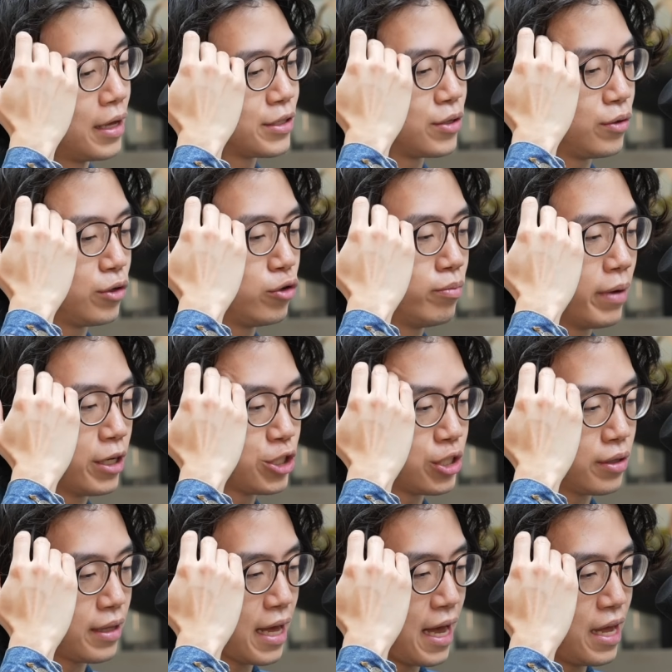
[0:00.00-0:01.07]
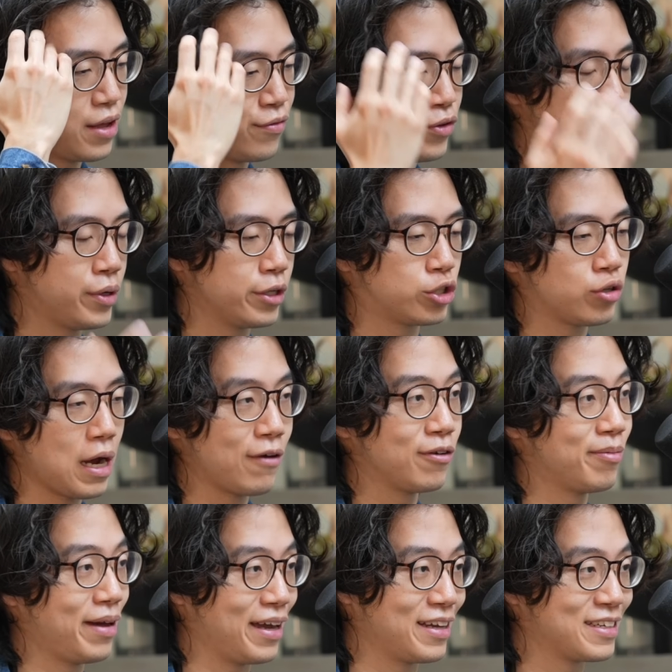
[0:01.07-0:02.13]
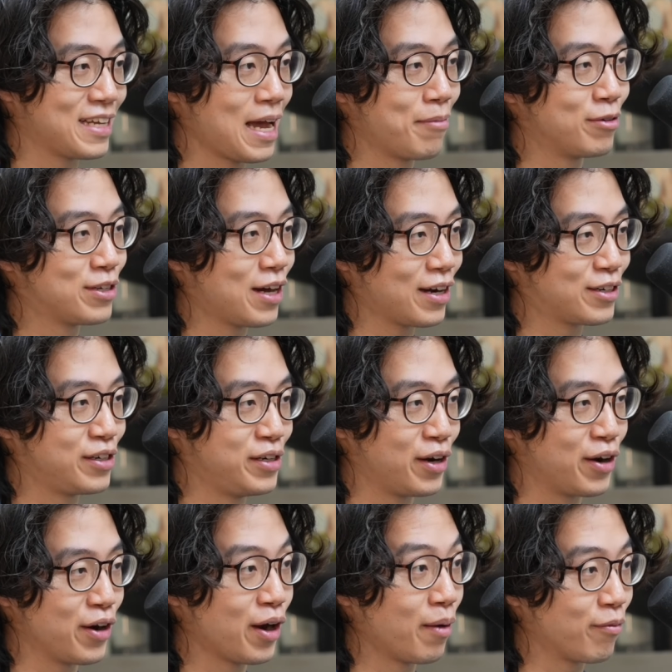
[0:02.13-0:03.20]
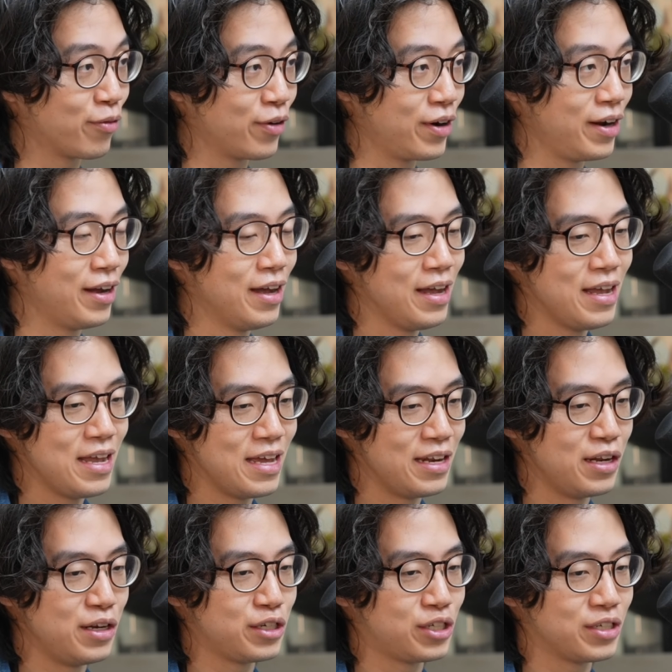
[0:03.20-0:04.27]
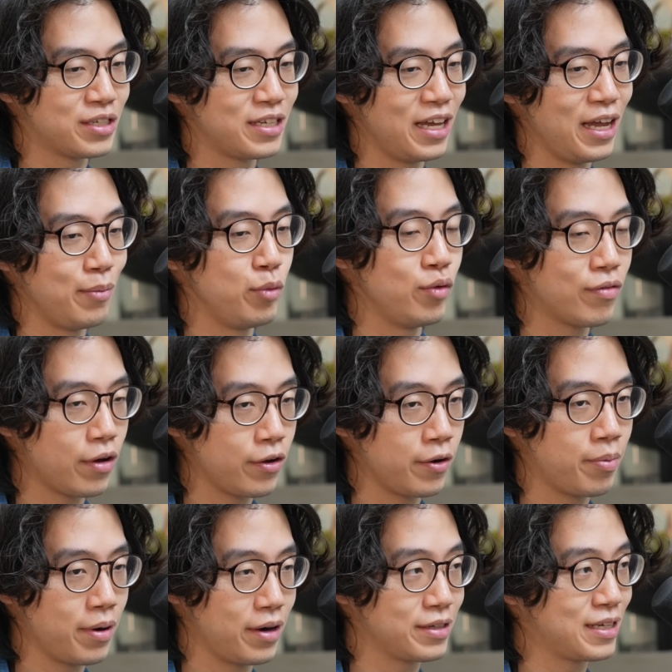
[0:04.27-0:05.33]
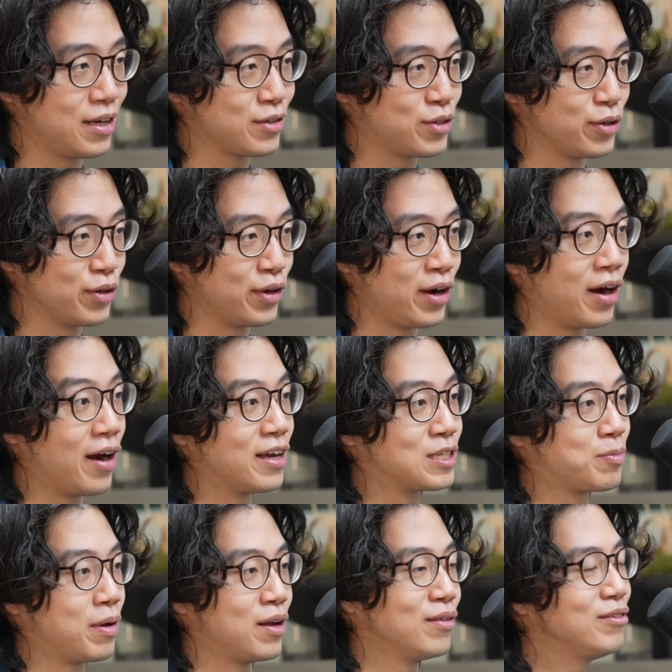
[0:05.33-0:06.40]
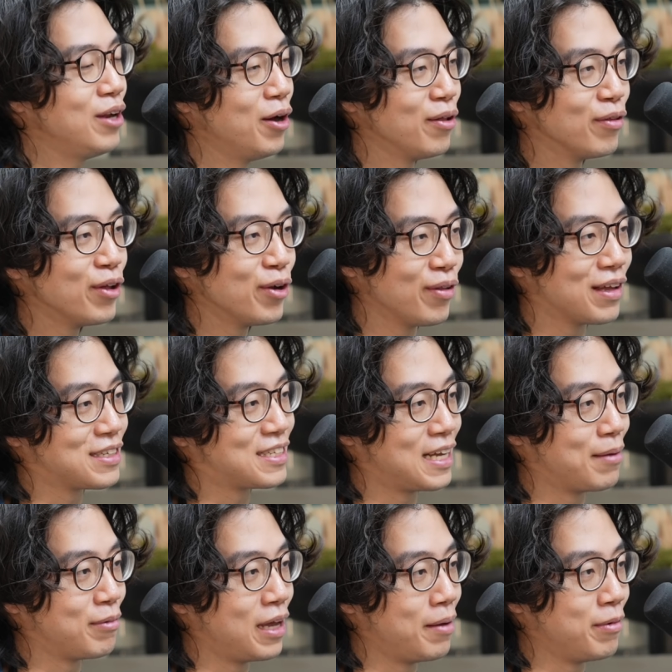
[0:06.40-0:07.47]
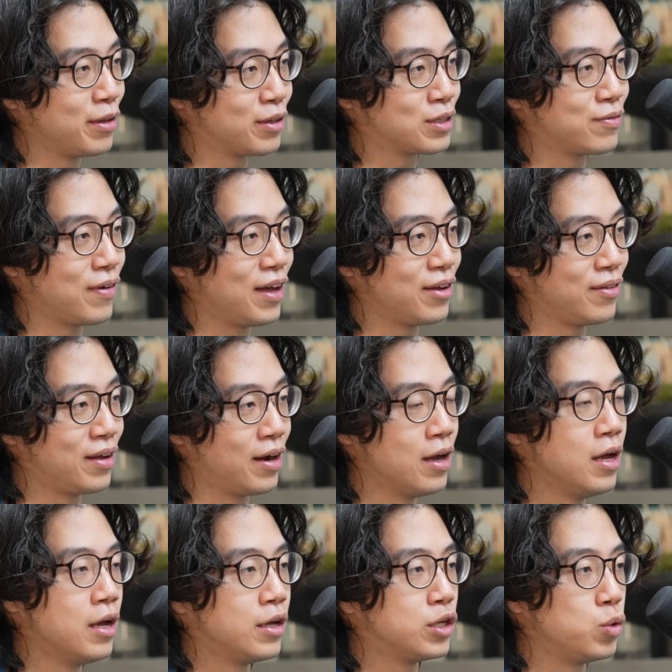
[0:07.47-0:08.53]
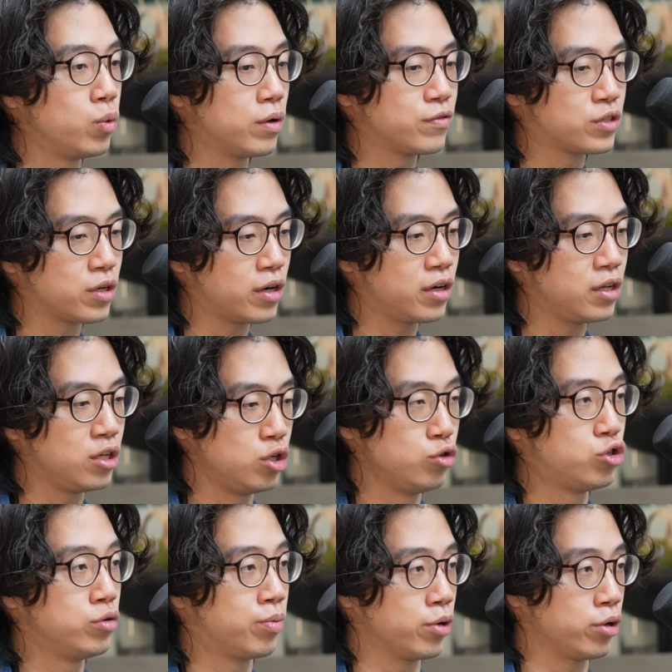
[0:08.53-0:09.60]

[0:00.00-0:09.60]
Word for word: And so you mentioned that if you could travel back in time and talk to younger Humphrey, mm. in addition to saying move out of your parents' house earlier and spend, you know, a little less time gaming, there's value there. Yeah. You would have started YouTube